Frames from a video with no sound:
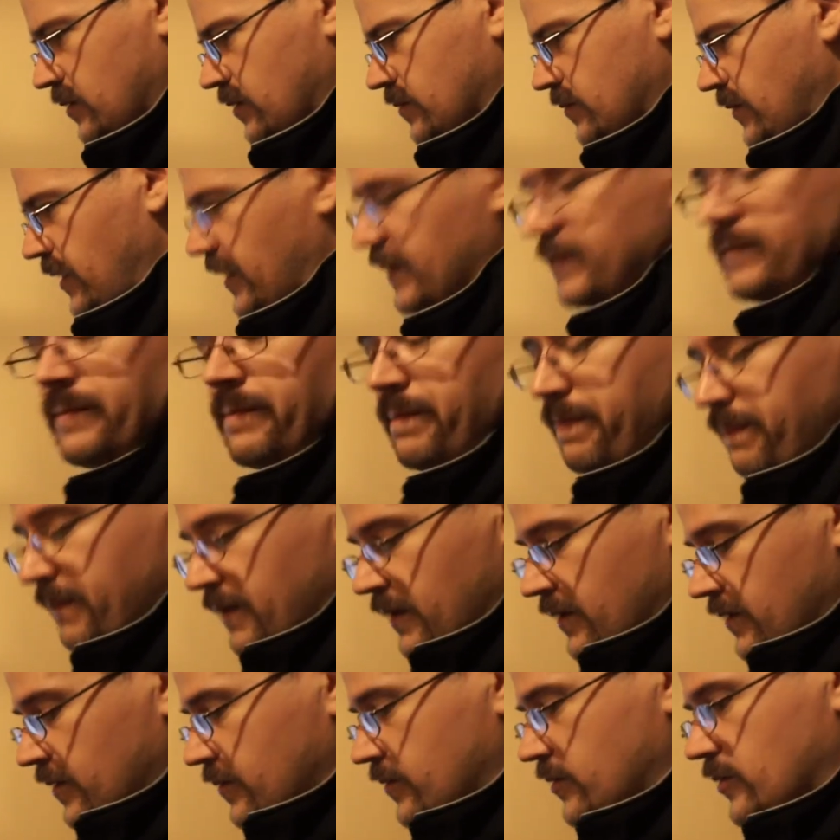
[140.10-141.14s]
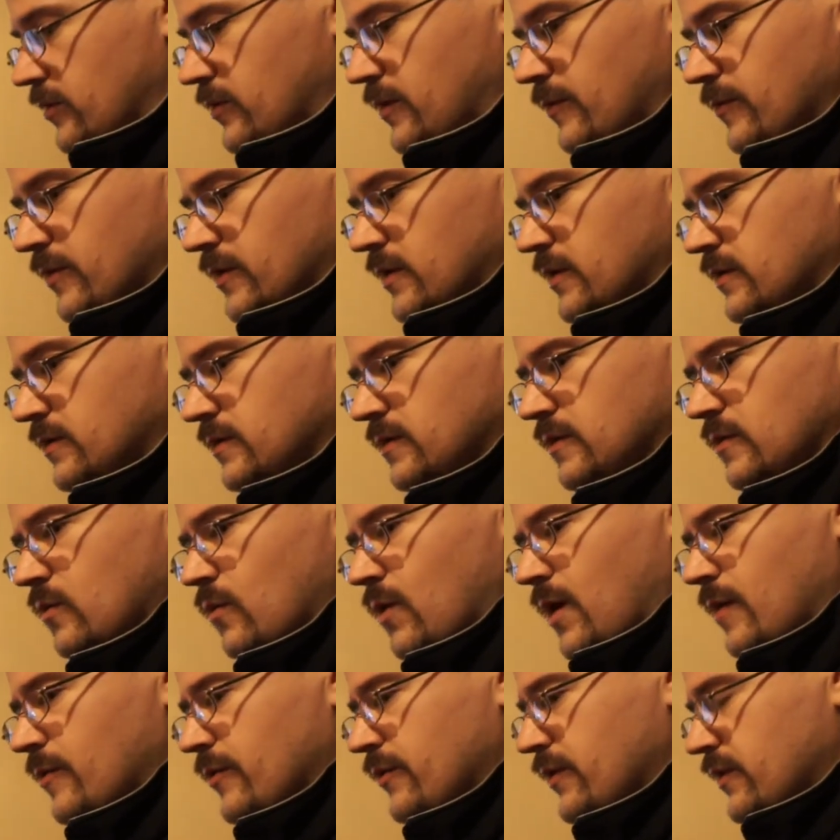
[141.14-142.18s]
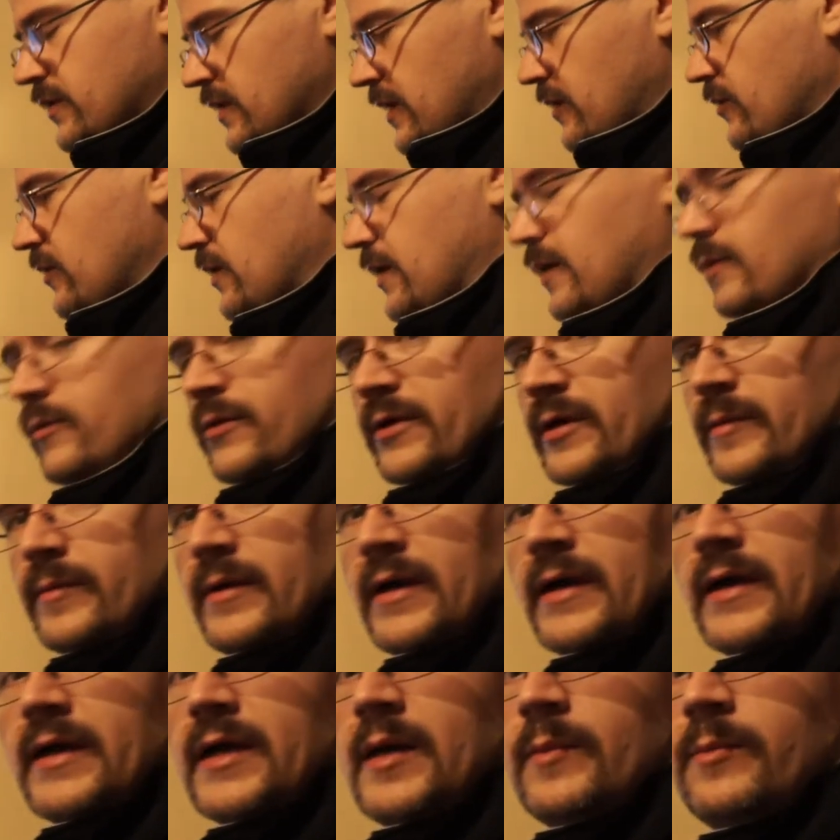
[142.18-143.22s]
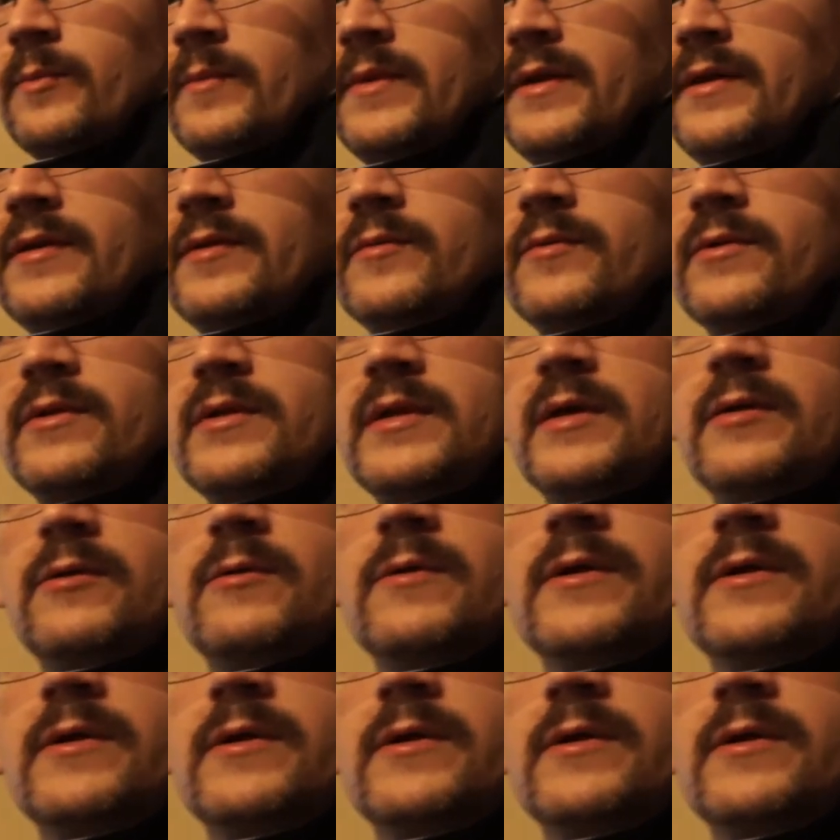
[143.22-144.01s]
Yeah. So I'm going to wobble these out, and I'll bring you back in a couple minutes, and we'll see how it